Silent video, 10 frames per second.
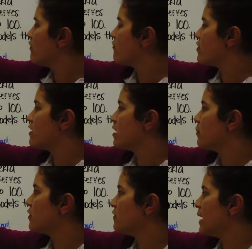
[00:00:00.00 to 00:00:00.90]
for the
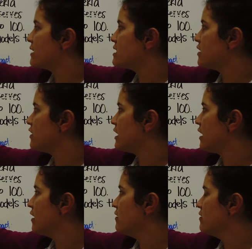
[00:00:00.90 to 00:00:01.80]
number of
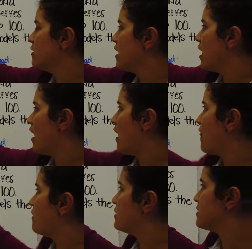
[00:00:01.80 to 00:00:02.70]
bacteria,
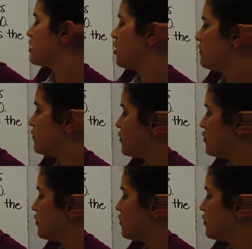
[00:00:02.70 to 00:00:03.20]
and then we solved